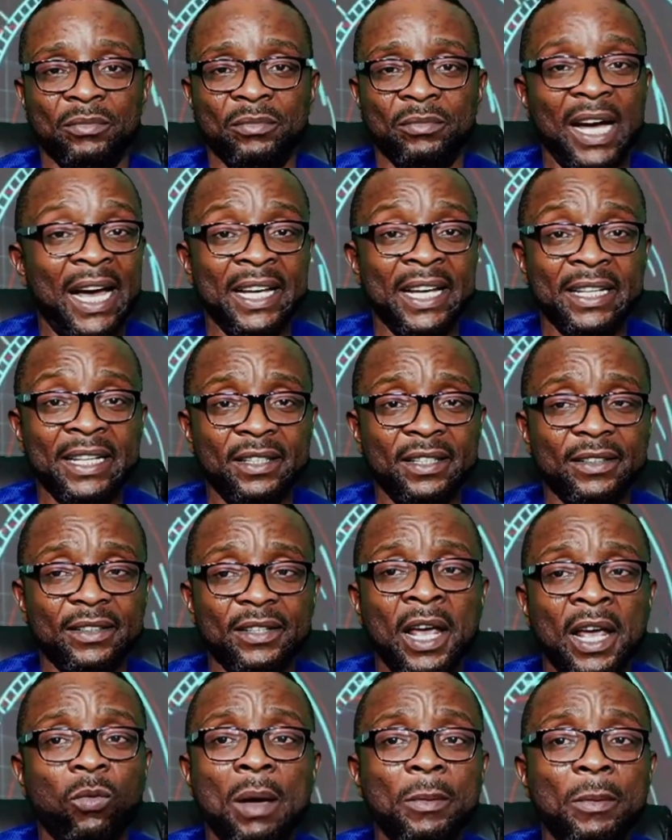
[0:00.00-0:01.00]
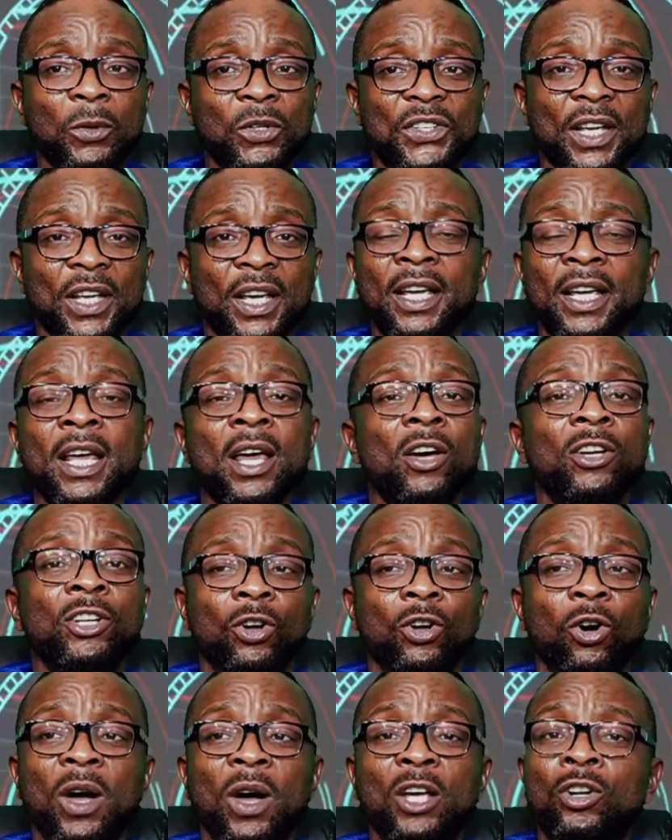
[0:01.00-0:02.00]
When people say, you know, when you
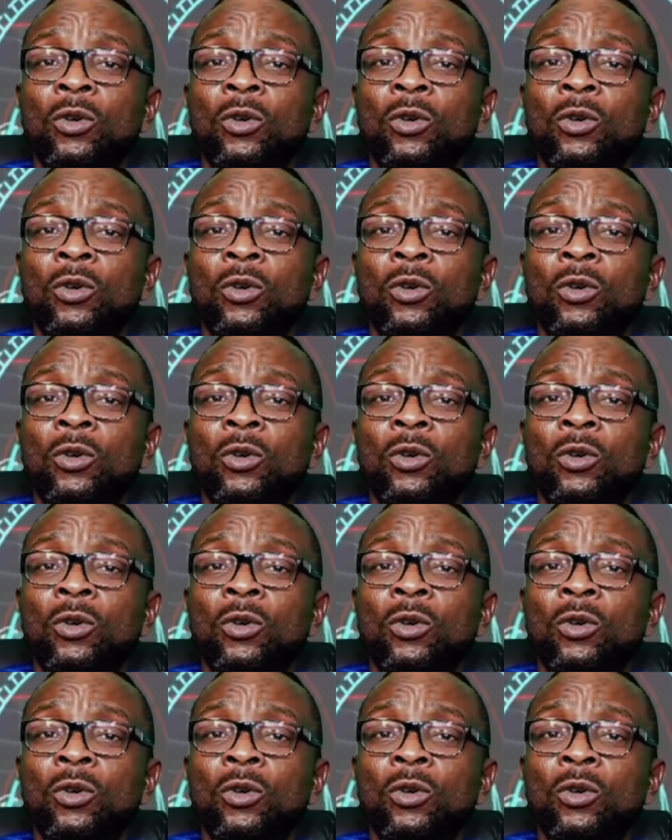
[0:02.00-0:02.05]
look at